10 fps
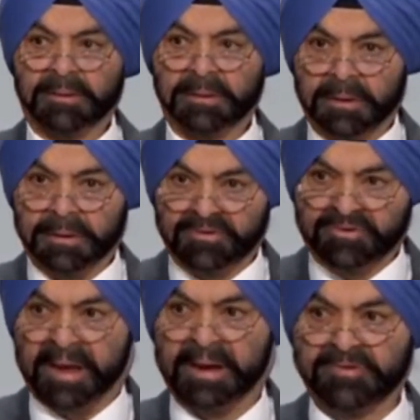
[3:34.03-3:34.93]
the
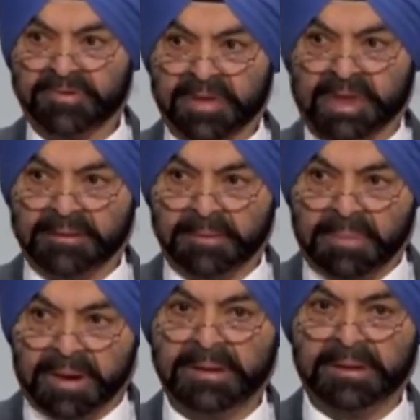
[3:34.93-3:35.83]
challenges and the
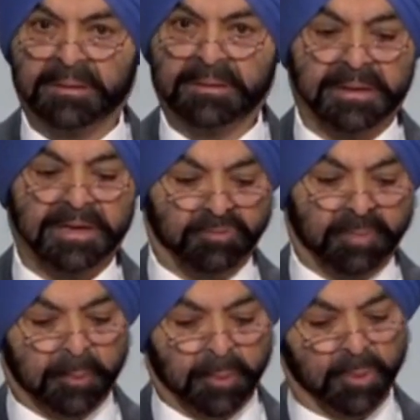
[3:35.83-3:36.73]
money that needs
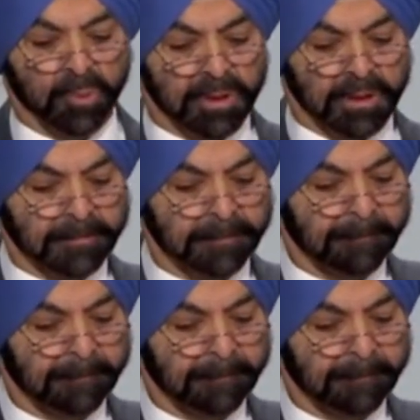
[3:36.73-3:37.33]
to be put to work.